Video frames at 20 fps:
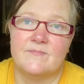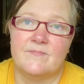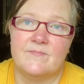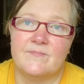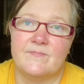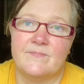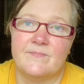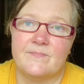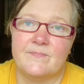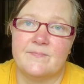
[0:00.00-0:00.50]

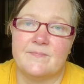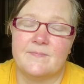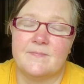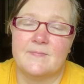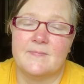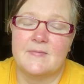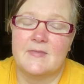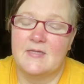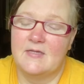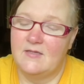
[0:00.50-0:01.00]

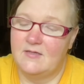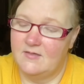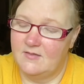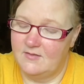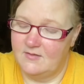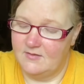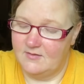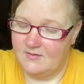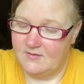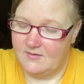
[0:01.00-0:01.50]

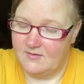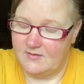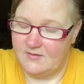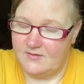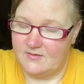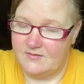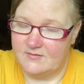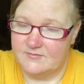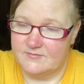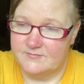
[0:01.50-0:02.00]

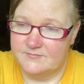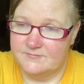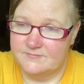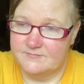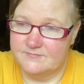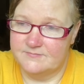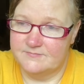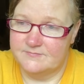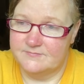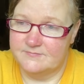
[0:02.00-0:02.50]
[no speech]